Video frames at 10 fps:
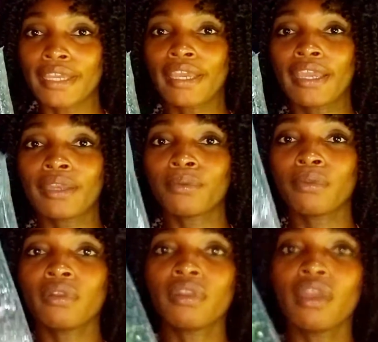again
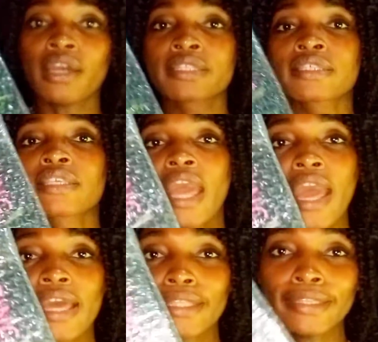we got
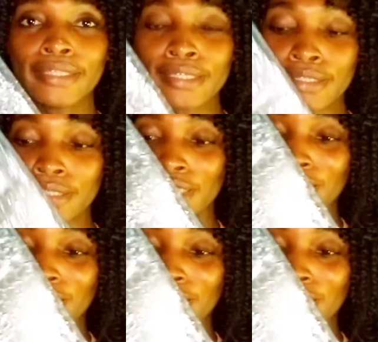this